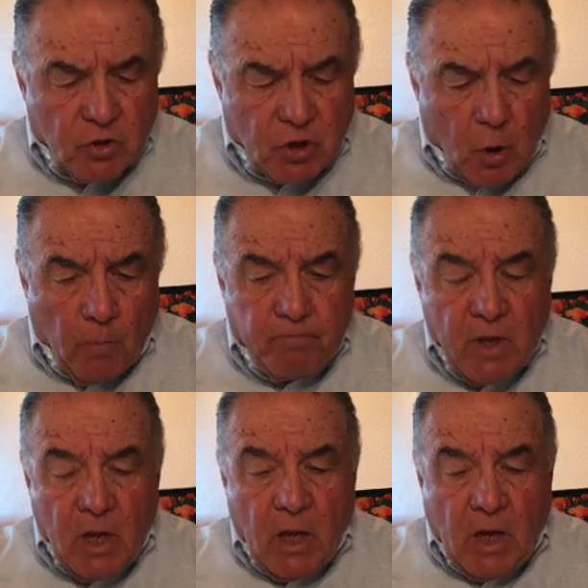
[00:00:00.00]
So,
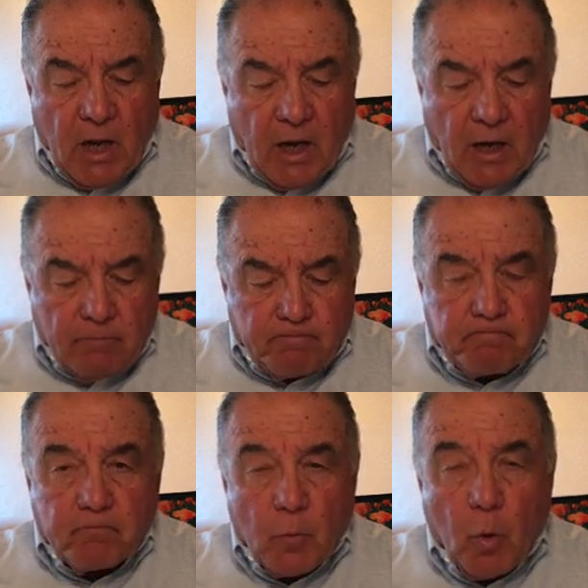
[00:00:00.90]

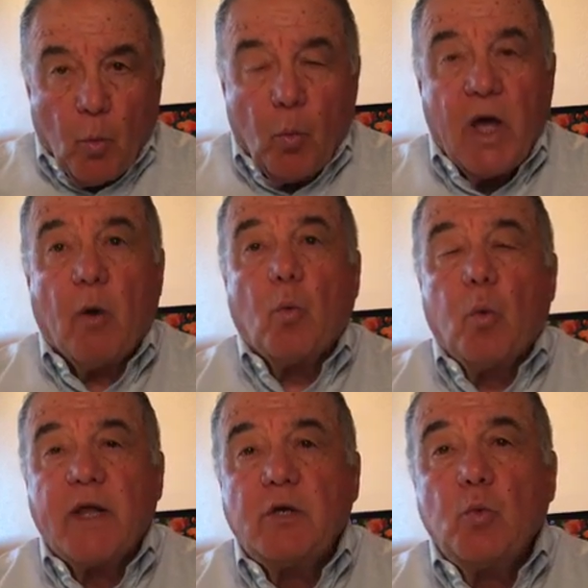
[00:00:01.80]
well,
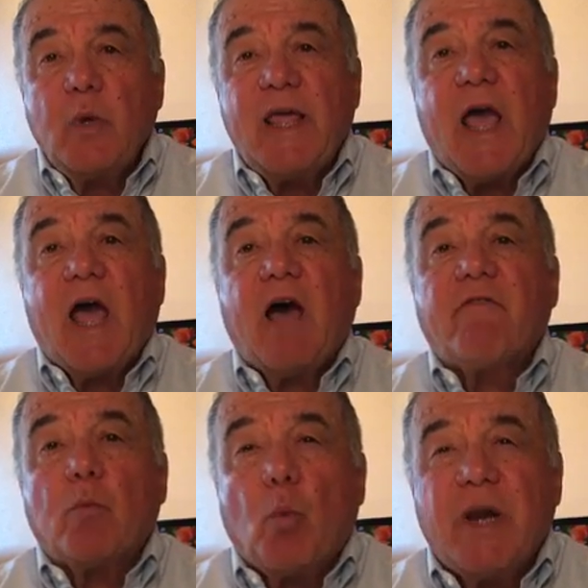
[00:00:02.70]
what do we
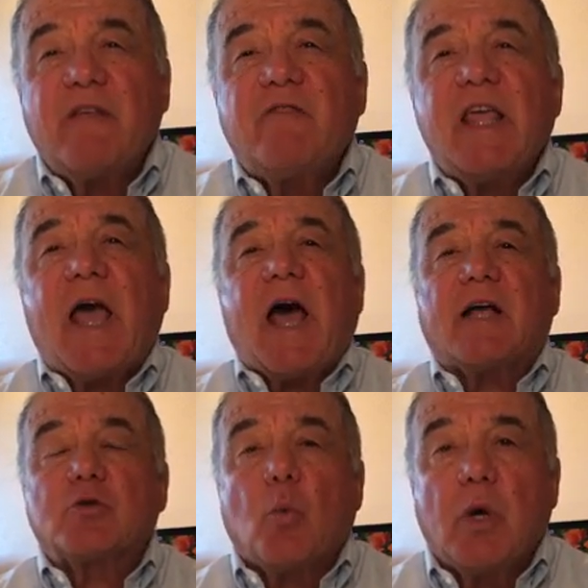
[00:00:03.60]
have and what is the
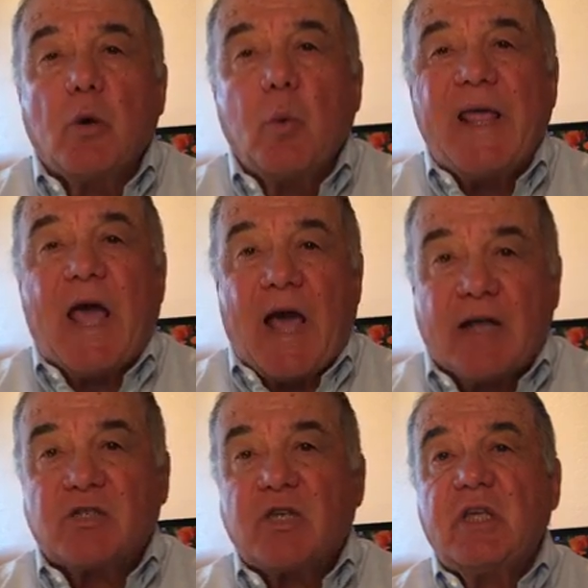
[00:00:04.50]
ask? What are we
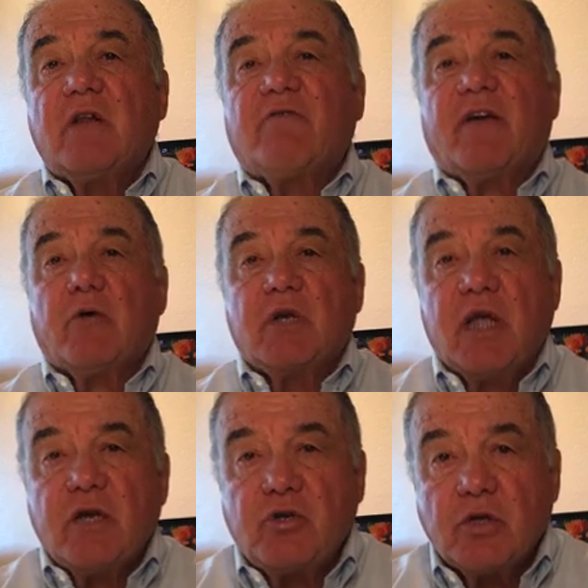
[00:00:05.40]
asking a
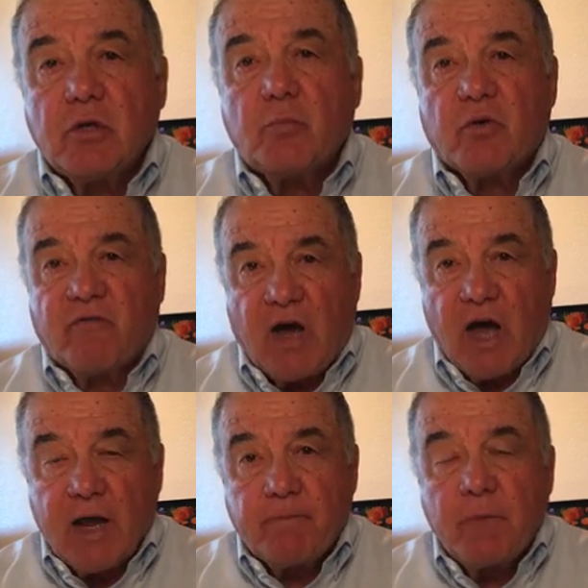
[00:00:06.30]
foundation to
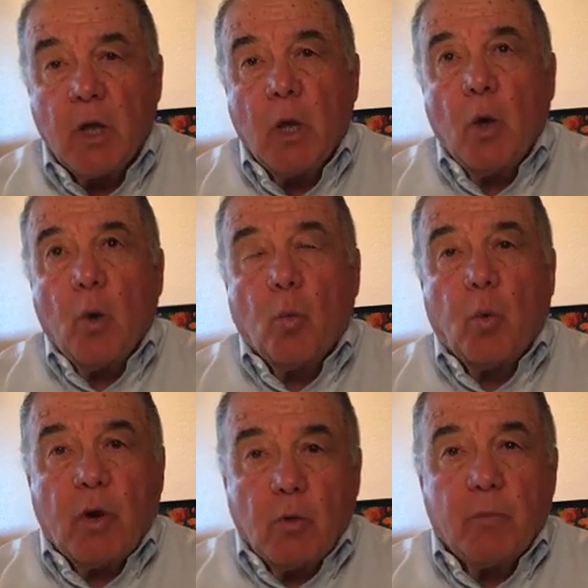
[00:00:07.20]
provide?
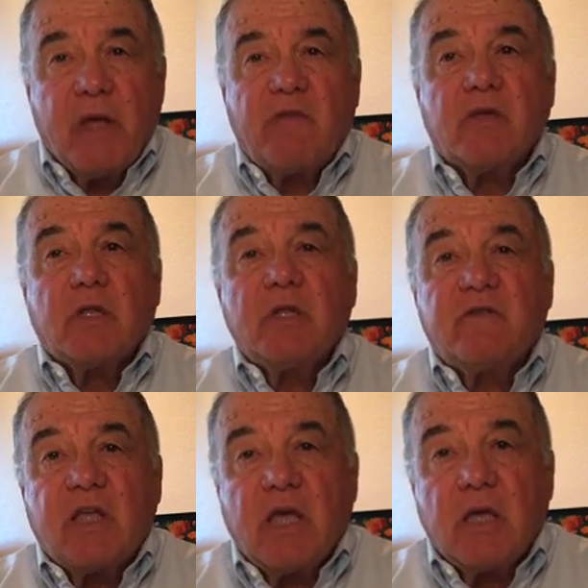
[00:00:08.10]
What we're basically
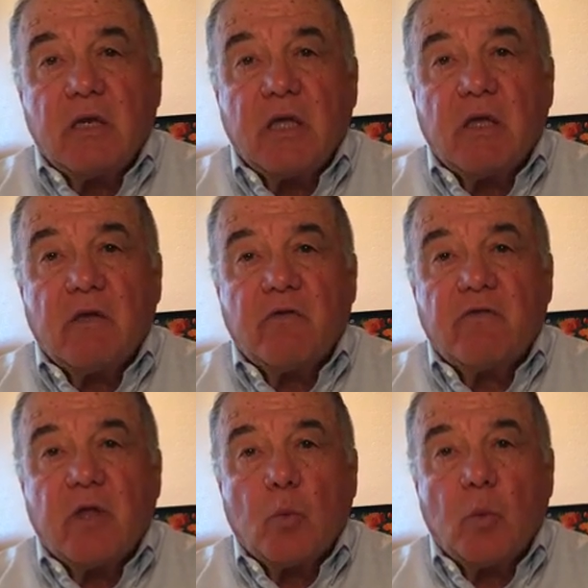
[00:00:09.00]
saying
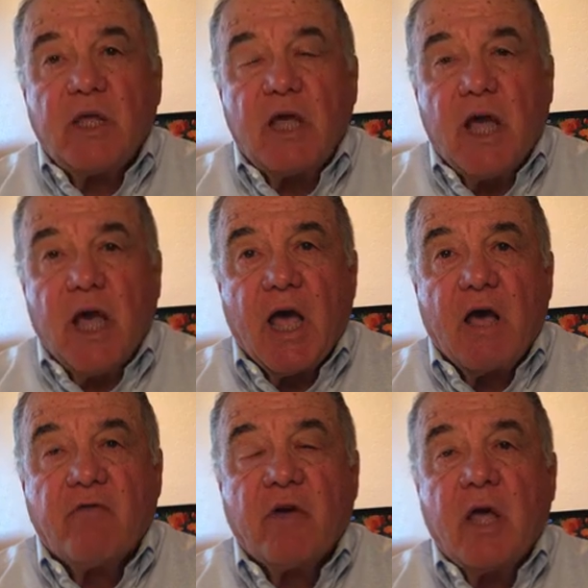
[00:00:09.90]
is that we
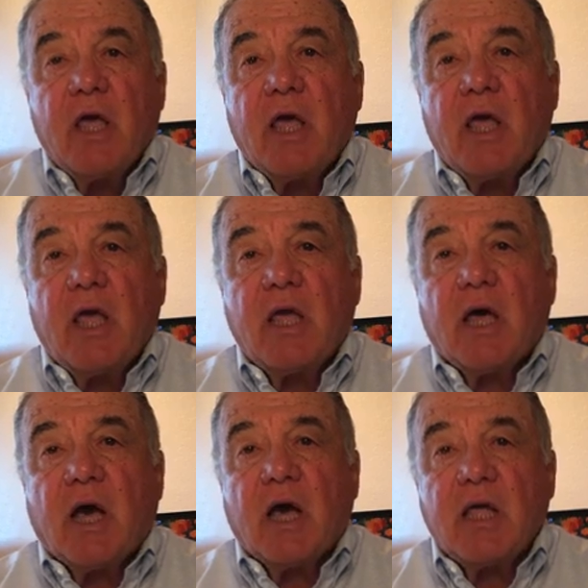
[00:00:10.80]
have
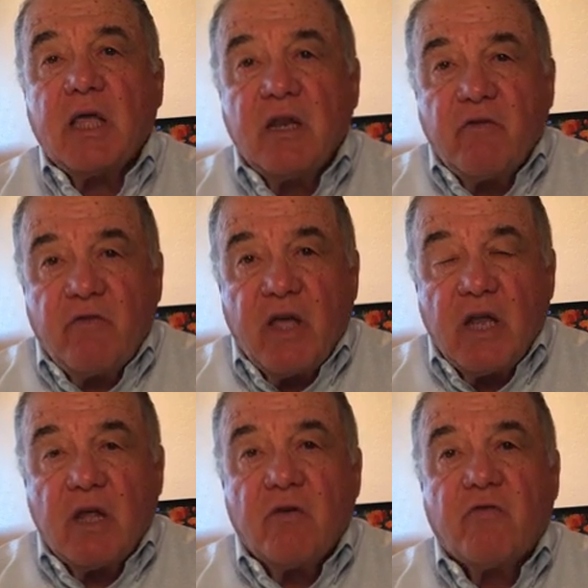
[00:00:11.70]
a
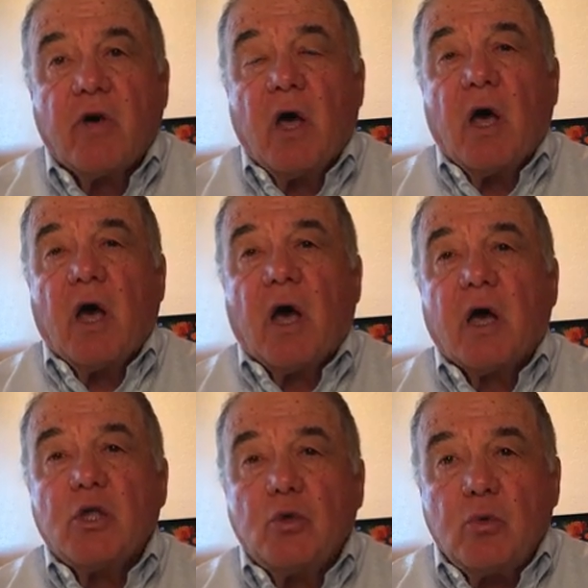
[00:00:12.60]
innovative,
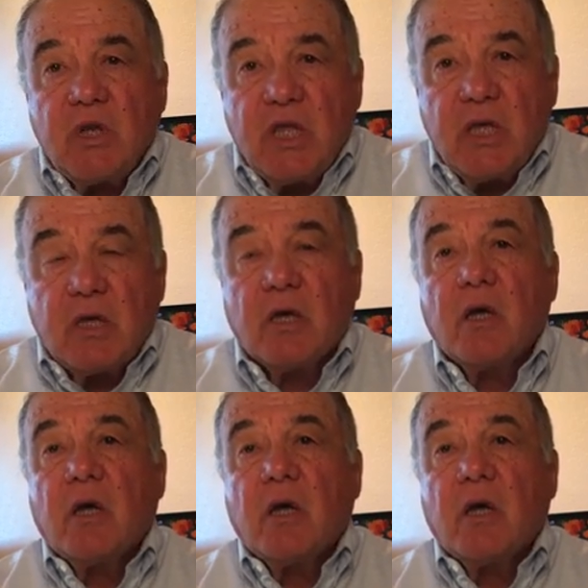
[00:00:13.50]
unique,